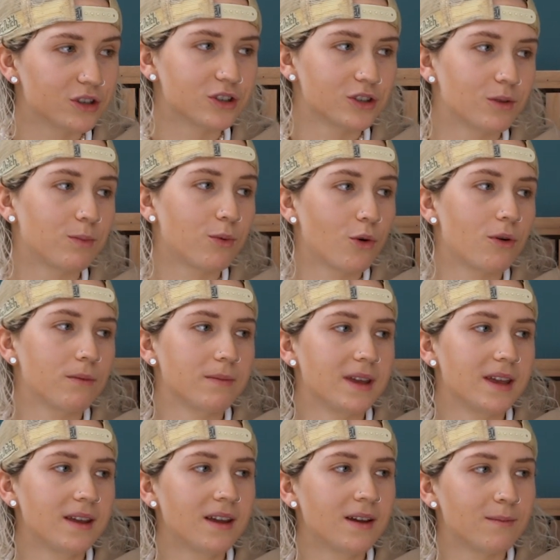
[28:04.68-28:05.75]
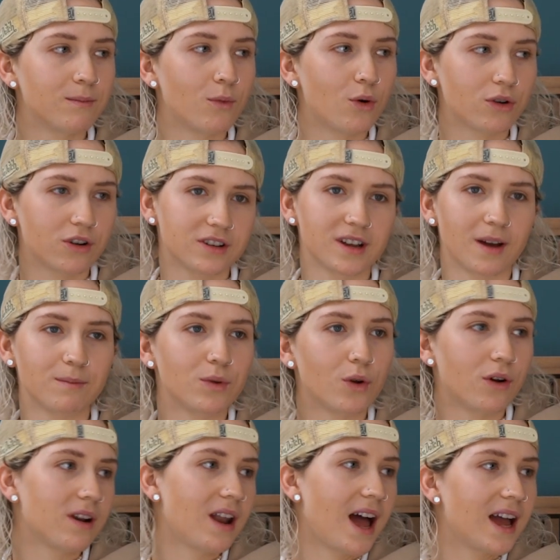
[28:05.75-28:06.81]
to support me more, because I'm
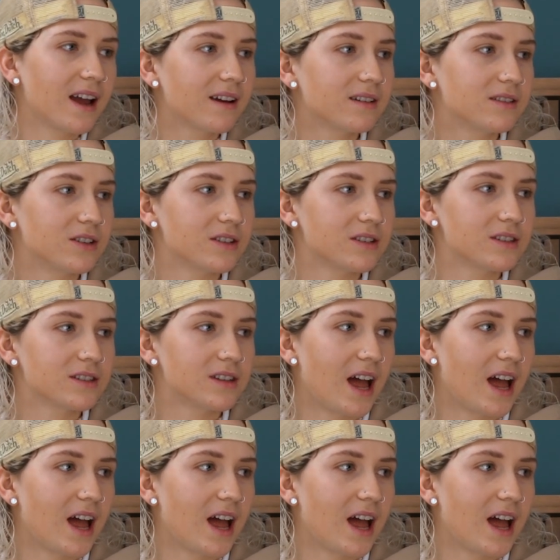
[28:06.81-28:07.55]
not like just